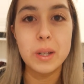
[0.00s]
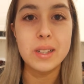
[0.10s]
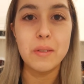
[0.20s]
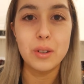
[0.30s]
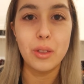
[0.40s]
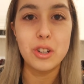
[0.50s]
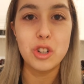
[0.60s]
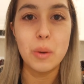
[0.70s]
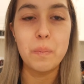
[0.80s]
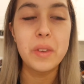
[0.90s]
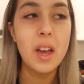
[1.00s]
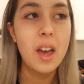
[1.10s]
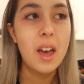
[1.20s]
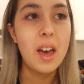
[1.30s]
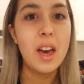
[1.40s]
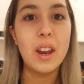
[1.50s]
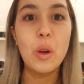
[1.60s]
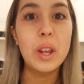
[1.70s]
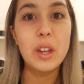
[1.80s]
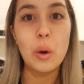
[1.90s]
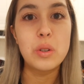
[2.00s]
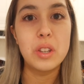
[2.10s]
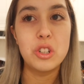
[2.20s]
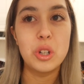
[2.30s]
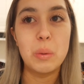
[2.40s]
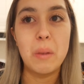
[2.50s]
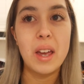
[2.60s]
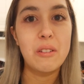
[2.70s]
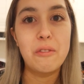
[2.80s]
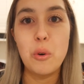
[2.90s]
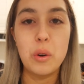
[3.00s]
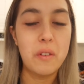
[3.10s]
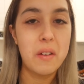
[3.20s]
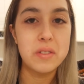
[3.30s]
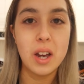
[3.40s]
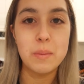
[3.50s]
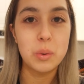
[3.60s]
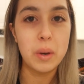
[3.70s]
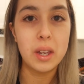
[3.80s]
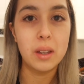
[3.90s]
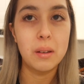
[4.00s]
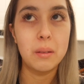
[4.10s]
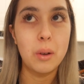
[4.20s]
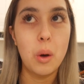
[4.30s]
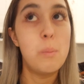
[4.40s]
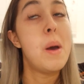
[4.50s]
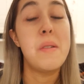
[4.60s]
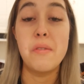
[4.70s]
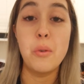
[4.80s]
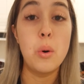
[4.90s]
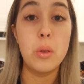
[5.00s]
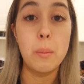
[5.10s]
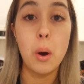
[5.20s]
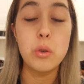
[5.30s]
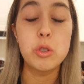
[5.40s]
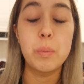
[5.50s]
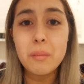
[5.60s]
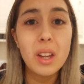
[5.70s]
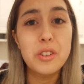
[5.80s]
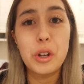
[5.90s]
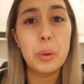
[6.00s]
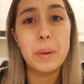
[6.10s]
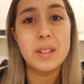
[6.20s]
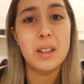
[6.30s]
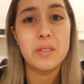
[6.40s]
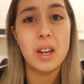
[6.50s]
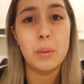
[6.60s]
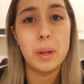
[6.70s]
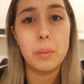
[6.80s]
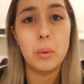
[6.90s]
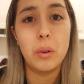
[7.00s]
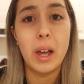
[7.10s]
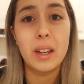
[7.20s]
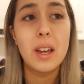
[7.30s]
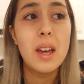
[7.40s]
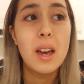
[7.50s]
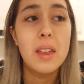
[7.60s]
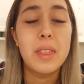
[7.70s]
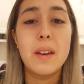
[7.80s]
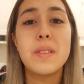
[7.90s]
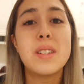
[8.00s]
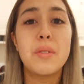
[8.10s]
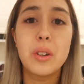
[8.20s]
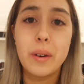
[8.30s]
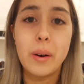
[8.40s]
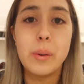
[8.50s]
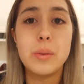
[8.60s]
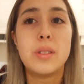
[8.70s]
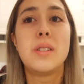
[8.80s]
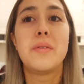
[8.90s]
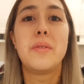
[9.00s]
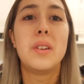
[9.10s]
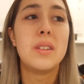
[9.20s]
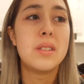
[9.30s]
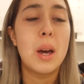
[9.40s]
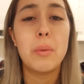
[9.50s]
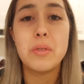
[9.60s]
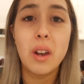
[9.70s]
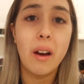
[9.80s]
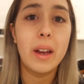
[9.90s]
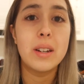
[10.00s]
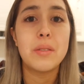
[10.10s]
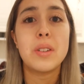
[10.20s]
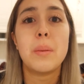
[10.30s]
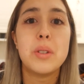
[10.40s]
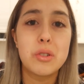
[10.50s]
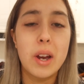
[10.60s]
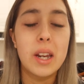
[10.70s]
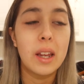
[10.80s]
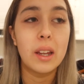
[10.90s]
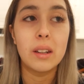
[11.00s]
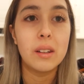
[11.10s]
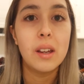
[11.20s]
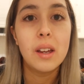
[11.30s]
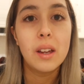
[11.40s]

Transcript: myself to go to the gym, and I only go to the gym like 4 to 5 times a week, maybe 4 the most. Don't compare yourself to other people. Like they have different goals, different type of diet, different type of training, and